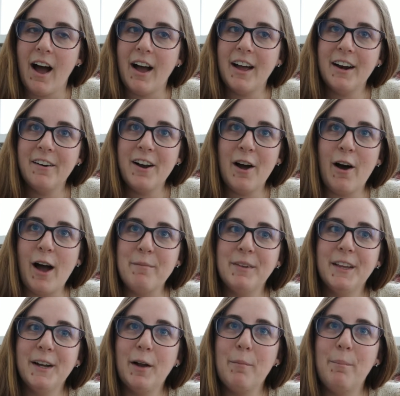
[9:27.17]
I don't know, I'm
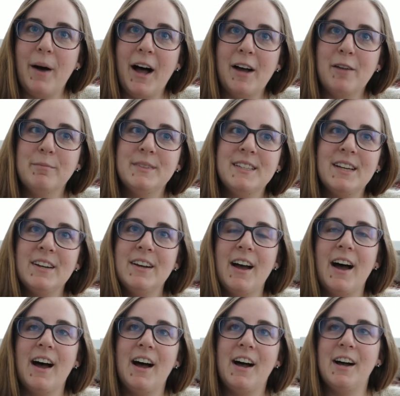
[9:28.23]
a little bummed.
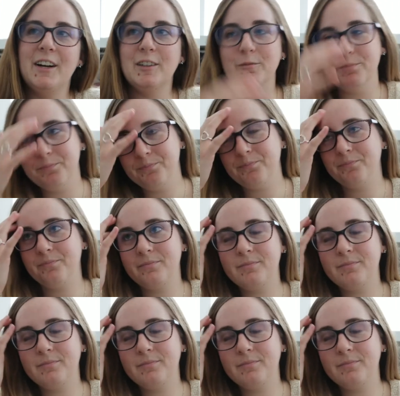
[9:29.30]
Um,